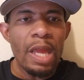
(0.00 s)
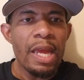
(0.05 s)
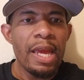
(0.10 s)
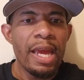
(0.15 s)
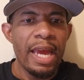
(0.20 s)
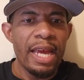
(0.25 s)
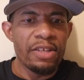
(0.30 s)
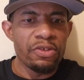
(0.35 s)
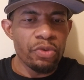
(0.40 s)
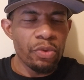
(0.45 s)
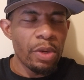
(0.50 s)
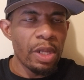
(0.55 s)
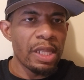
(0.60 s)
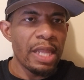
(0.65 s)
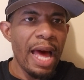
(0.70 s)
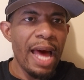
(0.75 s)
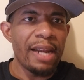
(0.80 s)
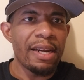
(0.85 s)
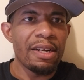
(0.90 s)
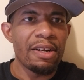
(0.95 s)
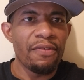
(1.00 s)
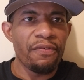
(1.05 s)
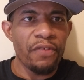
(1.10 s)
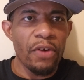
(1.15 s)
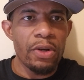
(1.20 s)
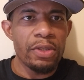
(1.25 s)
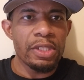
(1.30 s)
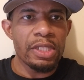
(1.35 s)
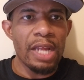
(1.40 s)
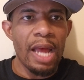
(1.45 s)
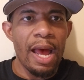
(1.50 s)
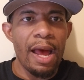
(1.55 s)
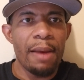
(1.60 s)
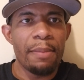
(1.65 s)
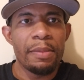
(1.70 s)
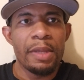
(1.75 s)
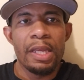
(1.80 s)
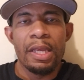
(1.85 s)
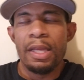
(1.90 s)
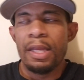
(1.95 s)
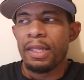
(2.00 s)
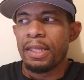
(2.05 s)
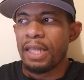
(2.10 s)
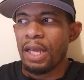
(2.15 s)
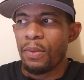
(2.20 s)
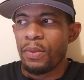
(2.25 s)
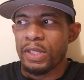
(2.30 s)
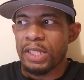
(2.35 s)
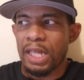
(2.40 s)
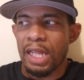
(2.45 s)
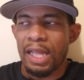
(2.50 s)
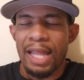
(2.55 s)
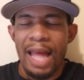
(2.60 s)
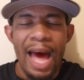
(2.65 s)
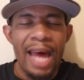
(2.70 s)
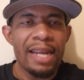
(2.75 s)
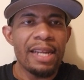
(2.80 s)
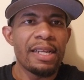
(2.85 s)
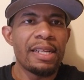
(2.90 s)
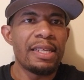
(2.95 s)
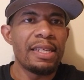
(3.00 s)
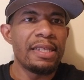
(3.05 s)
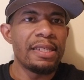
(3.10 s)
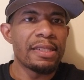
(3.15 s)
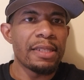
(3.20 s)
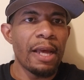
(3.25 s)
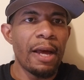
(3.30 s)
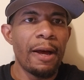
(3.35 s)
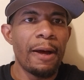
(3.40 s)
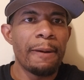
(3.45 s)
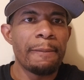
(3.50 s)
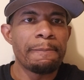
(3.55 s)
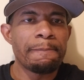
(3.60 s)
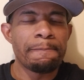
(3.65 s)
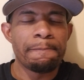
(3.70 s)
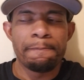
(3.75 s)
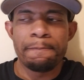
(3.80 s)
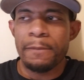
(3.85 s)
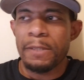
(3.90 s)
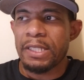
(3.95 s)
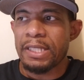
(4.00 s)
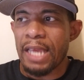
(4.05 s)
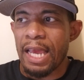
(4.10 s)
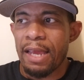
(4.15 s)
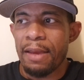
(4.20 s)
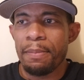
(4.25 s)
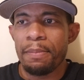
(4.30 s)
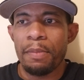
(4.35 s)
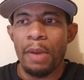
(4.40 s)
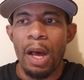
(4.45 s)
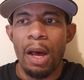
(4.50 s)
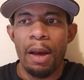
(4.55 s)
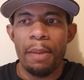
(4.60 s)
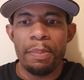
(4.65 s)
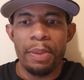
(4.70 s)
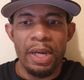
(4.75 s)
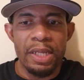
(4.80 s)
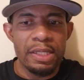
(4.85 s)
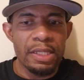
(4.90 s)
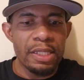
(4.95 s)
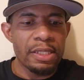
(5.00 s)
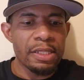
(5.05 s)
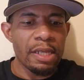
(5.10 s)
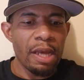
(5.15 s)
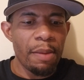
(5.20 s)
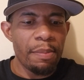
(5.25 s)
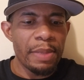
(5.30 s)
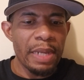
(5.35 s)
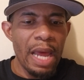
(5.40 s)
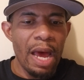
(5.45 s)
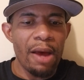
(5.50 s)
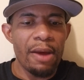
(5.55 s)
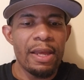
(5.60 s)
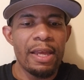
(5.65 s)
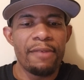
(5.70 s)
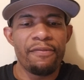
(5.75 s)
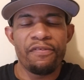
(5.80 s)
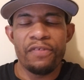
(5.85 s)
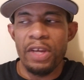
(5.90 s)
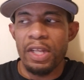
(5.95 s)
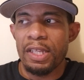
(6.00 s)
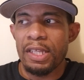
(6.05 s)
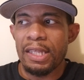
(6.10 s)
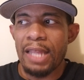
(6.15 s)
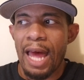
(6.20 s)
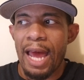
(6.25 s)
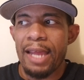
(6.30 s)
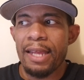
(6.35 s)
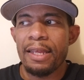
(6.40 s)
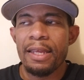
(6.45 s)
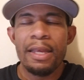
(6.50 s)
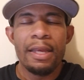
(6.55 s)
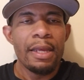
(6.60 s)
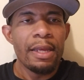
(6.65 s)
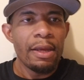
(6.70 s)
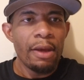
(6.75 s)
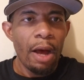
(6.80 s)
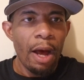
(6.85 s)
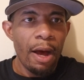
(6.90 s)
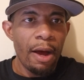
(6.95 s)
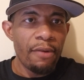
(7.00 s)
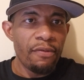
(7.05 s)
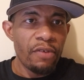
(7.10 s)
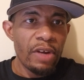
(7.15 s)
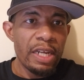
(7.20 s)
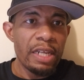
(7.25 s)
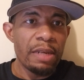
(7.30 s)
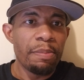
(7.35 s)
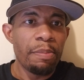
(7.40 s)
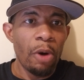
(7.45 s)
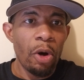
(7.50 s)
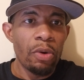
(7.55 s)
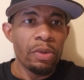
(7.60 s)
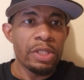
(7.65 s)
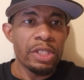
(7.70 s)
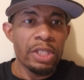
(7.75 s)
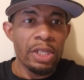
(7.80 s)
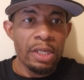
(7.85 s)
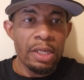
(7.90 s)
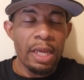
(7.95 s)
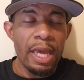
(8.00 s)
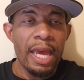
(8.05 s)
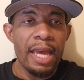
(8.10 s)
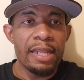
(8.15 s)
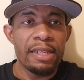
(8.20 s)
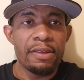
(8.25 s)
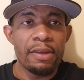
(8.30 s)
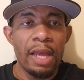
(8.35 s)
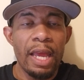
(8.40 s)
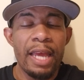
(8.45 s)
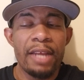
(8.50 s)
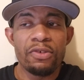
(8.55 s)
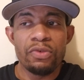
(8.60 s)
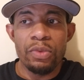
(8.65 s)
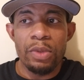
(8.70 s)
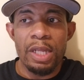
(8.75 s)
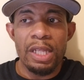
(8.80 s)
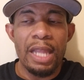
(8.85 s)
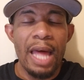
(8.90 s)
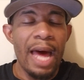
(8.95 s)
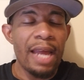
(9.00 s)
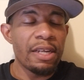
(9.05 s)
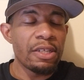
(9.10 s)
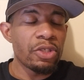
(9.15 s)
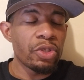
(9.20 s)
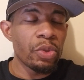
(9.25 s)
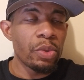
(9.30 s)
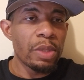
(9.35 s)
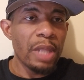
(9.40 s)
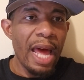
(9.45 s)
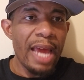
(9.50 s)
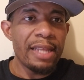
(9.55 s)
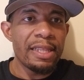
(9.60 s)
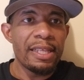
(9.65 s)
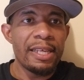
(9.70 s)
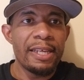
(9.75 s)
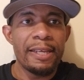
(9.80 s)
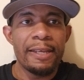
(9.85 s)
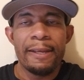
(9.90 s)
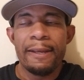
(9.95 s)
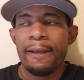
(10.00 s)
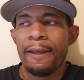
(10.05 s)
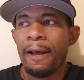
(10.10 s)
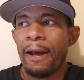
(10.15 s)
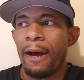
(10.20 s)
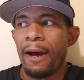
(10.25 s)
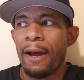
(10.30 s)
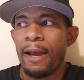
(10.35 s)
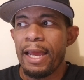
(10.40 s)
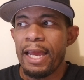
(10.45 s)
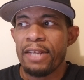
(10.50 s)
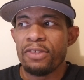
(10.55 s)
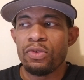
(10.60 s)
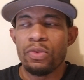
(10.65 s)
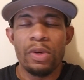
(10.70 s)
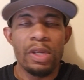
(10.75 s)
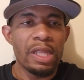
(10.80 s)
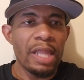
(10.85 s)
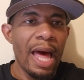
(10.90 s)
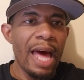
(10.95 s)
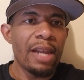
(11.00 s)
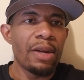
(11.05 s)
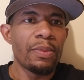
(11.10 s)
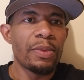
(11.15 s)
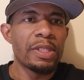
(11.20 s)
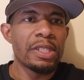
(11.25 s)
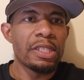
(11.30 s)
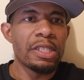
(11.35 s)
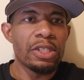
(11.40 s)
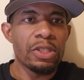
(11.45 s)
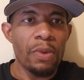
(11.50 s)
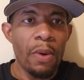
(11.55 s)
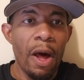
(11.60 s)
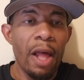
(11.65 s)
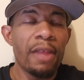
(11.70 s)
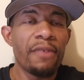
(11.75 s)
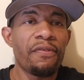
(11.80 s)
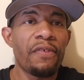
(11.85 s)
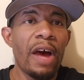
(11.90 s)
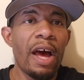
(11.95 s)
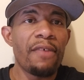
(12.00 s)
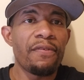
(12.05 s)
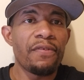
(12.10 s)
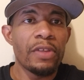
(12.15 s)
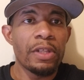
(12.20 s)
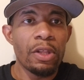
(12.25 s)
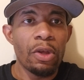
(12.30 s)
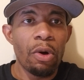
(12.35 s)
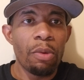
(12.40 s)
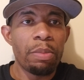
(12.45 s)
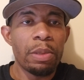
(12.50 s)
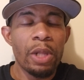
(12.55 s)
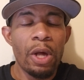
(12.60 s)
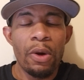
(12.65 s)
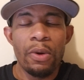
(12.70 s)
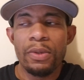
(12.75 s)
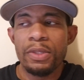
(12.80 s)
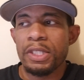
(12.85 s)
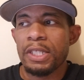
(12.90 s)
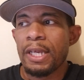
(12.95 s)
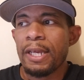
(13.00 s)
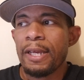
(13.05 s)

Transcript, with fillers: Andrew Golota the first time. There was a lot of these um, same uh, pundits coming out and feeling like uh, Riddick Bowe took Andy, Andrew Golota too lightly uh, Andrew Golota was disqualified for low blows,